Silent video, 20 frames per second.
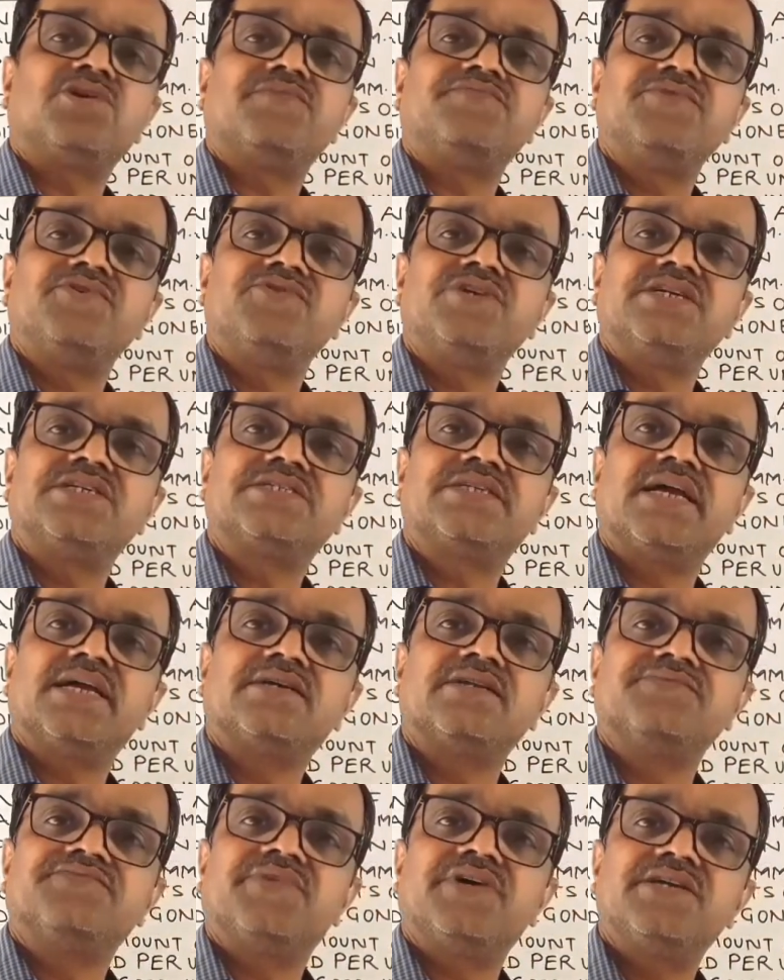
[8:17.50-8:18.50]
of units
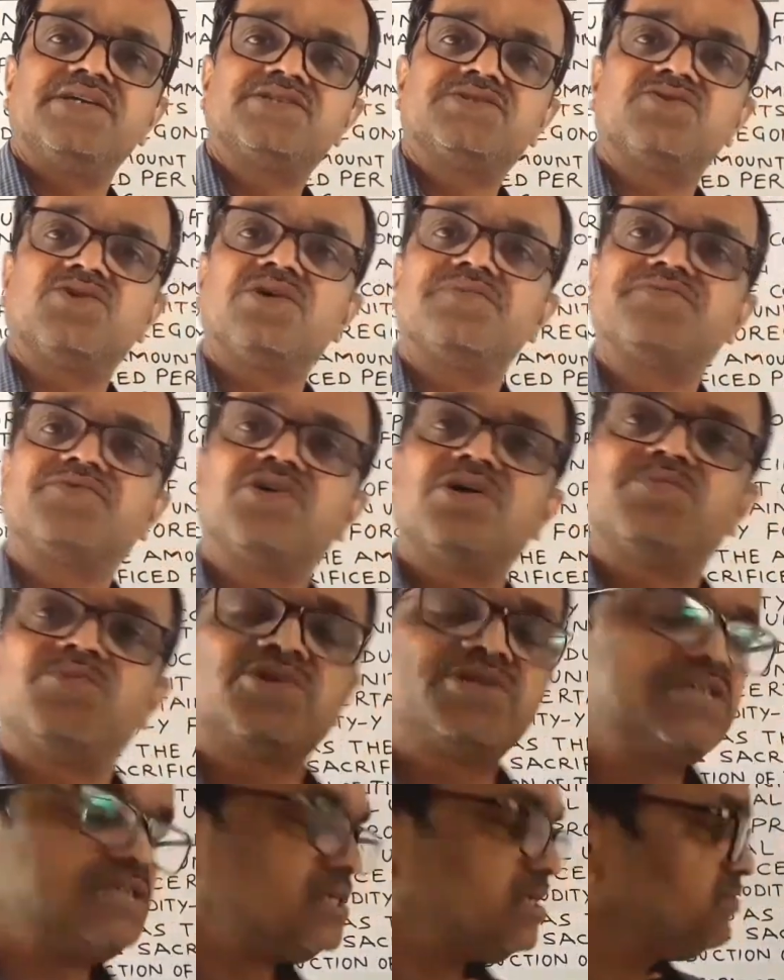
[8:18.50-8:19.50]
sacrificed of
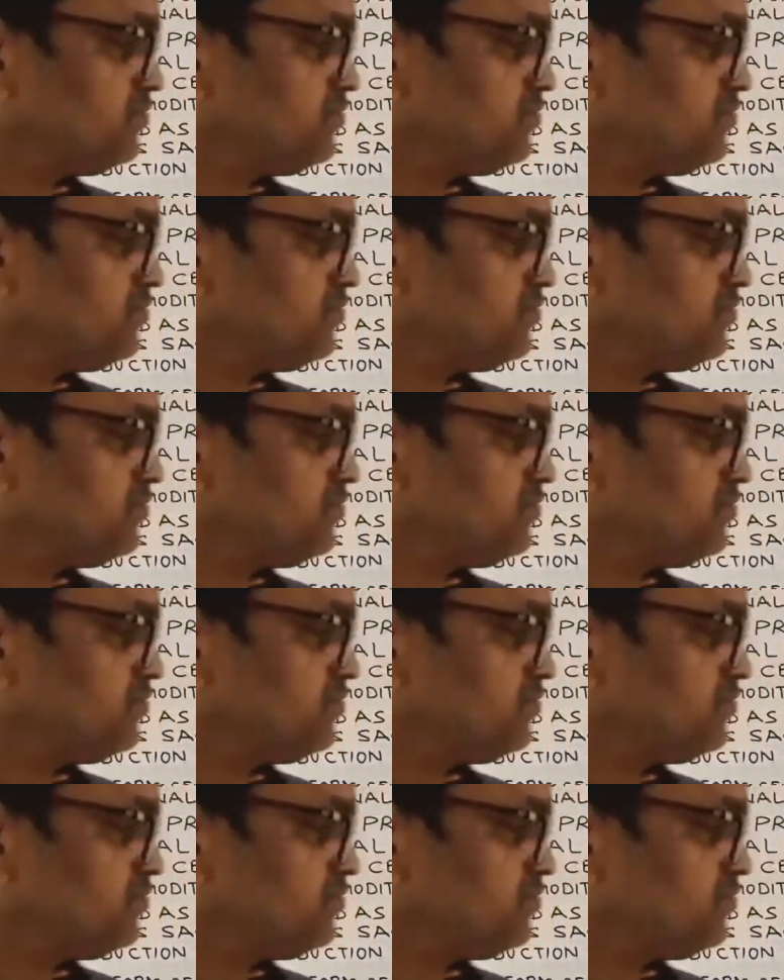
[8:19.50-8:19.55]
commodity